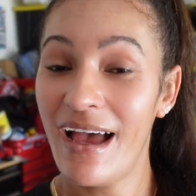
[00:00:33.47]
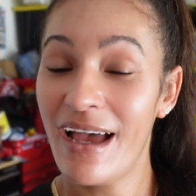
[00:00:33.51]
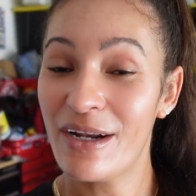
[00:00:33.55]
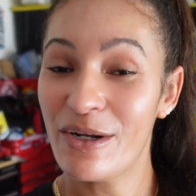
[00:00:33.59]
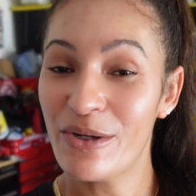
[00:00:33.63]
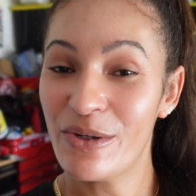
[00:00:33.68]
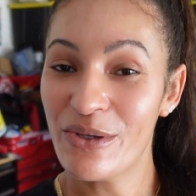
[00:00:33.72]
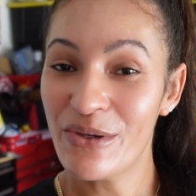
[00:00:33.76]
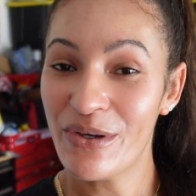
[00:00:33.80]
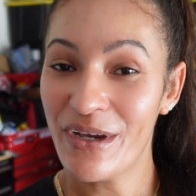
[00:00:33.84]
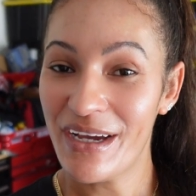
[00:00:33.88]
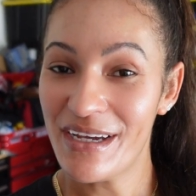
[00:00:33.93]
I
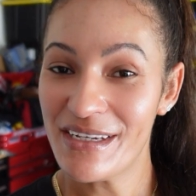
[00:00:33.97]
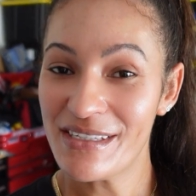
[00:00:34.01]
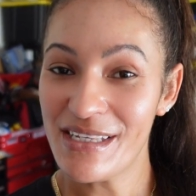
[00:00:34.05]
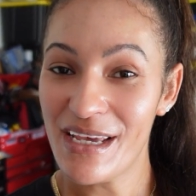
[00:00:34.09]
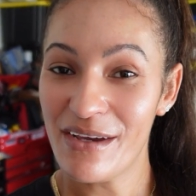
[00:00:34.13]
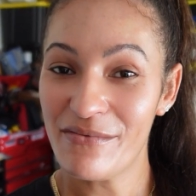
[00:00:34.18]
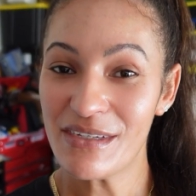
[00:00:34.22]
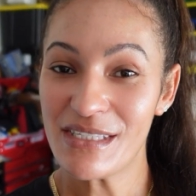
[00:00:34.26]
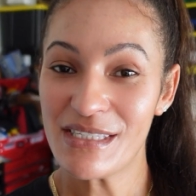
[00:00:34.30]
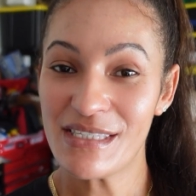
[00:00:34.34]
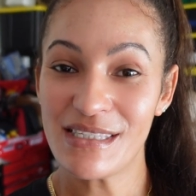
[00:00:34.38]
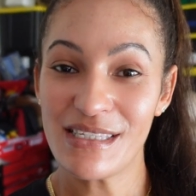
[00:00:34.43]
know you guys
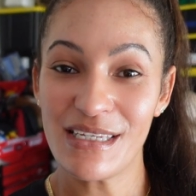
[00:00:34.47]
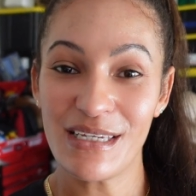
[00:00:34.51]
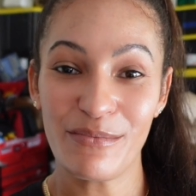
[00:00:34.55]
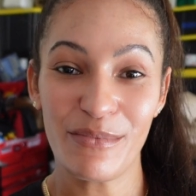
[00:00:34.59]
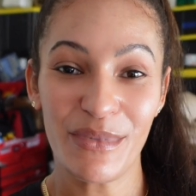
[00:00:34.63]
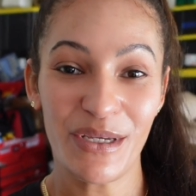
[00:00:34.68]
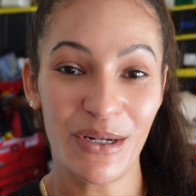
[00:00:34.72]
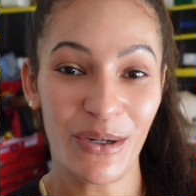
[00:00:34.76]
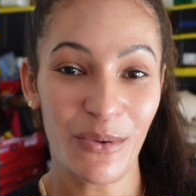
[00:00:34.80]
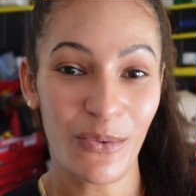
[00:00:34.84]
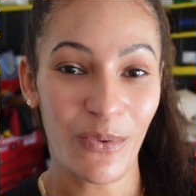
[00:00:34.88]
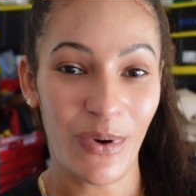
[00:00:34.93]
haven't seen
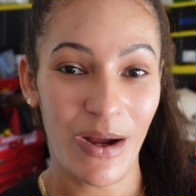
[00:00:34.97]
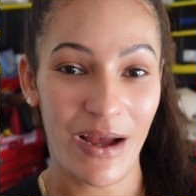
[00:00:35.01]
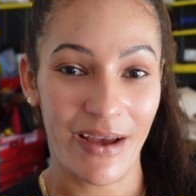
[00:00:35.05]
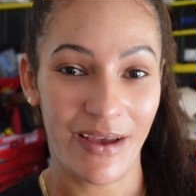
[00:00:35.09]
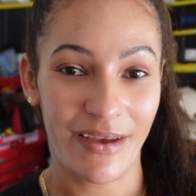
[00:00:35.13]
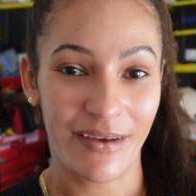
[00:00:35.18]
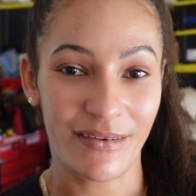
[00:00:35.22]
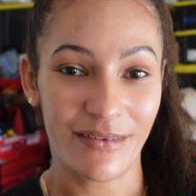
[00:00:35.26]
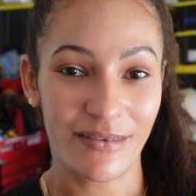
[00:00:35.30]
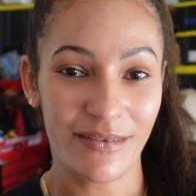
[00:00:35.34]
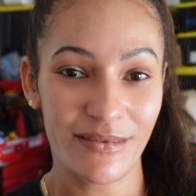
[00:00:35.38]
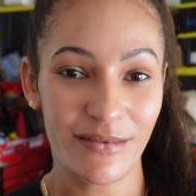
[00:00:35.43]
me in a
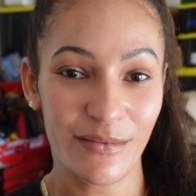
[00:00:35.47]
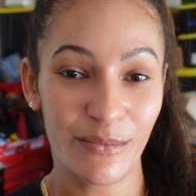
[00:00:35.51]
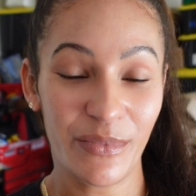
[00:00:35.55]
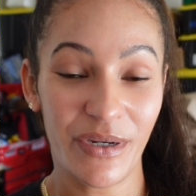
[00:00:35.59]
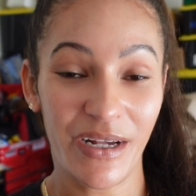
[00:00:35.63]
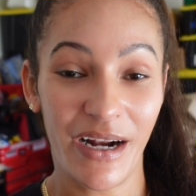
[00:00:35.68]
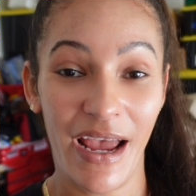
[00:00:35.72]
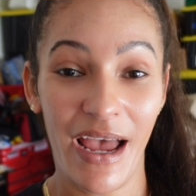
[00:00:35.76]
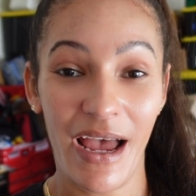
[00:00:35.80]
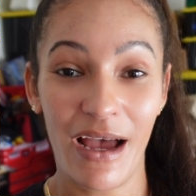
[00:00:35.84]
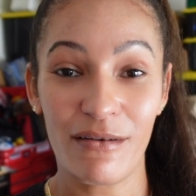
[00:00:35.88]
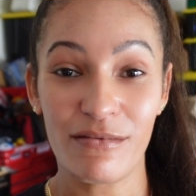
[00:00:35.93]
while,
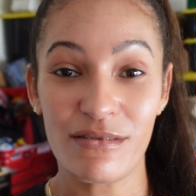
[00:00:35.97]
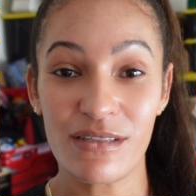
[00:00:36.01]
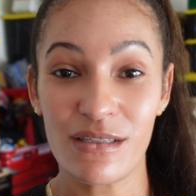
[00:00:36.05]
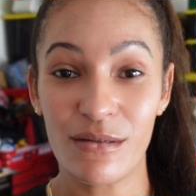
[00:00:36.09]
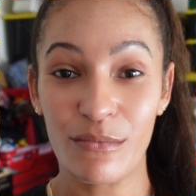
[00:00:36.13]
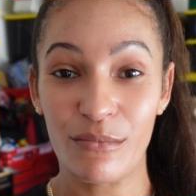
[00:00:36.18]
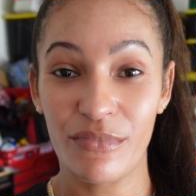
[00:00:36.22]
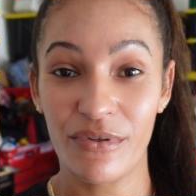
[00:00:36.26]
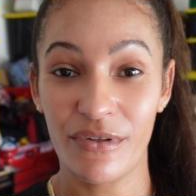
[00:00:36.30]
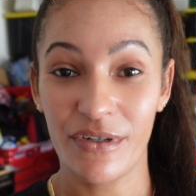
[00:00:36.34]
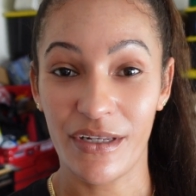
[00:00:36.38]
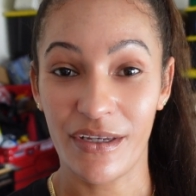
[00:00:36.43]
but I have
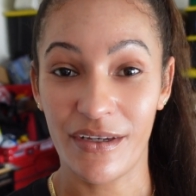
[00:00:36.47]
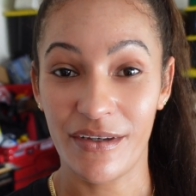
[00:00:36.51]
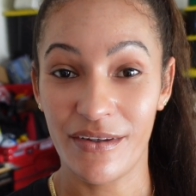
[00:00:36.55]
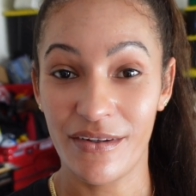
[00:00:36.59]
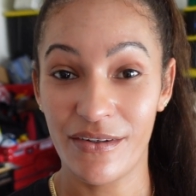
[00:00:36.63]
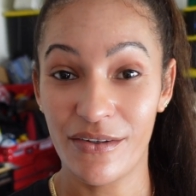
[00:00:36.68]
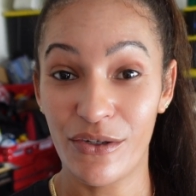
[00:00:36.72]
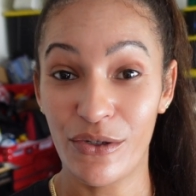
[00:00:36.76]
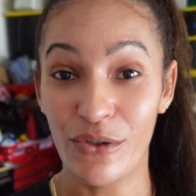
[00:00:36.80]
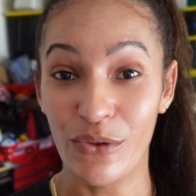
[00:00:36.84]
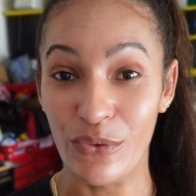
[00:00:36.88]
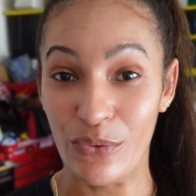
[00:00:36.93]
some pretty
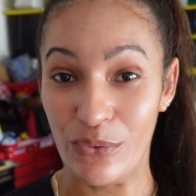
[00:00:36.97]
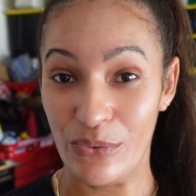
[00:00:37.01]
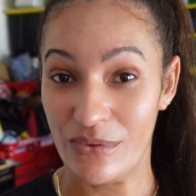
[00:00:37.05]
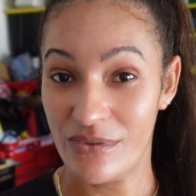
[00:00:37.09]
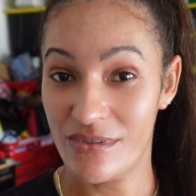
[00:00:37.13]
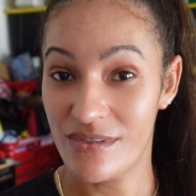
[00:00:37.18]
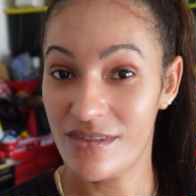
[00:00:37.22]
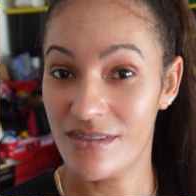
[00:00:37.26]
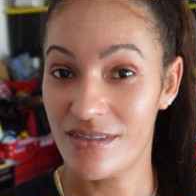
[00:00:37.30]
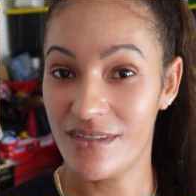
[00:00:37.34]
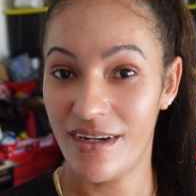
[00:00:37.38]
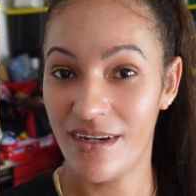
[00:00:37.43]
good news